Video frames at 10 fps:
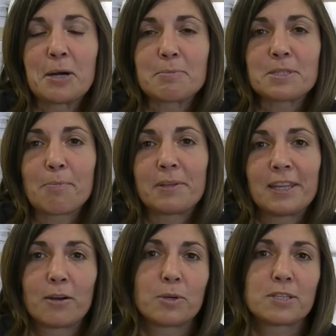
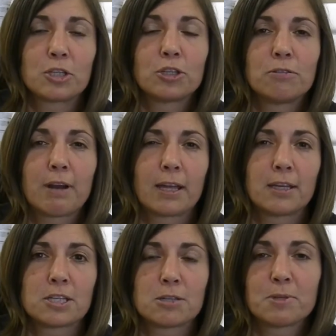Something that was a good
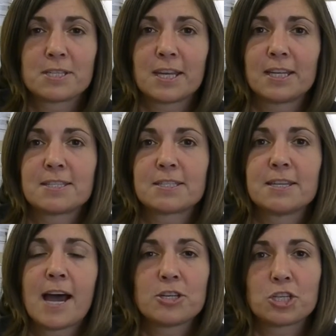recognition was that it's
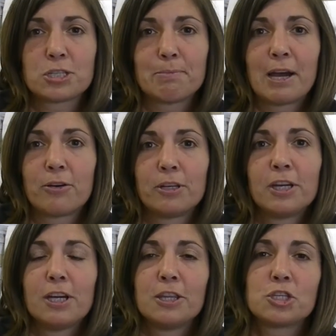not just about
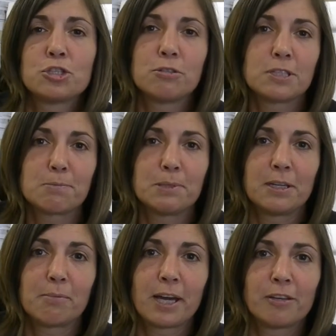the students
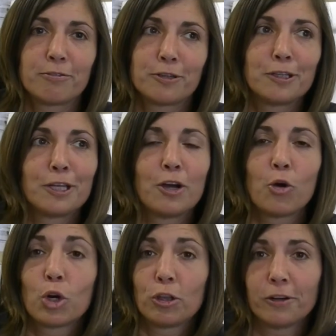being mindful
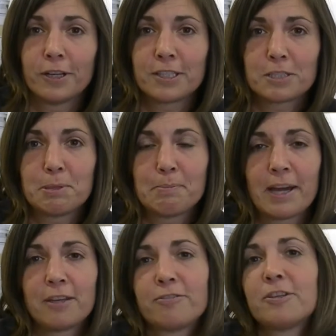or learning to be
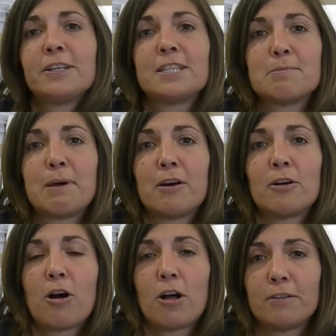mindful, it's
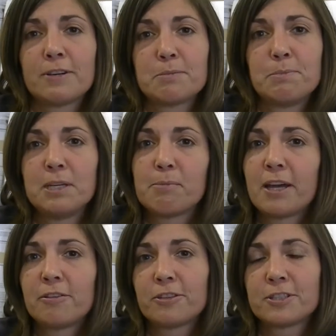about all of us being
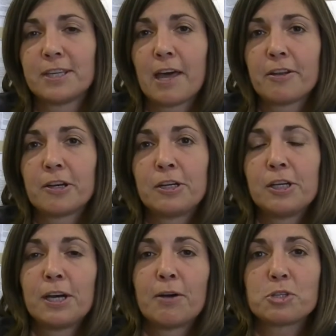mindful together,
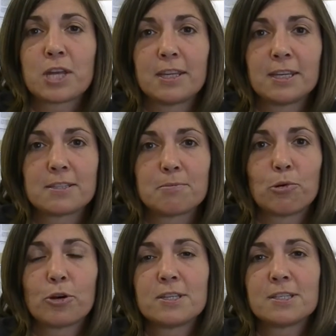which I think is
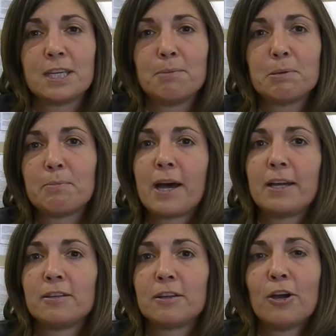important to keep in
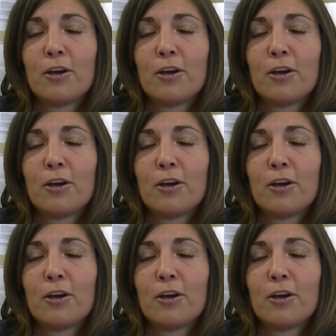mind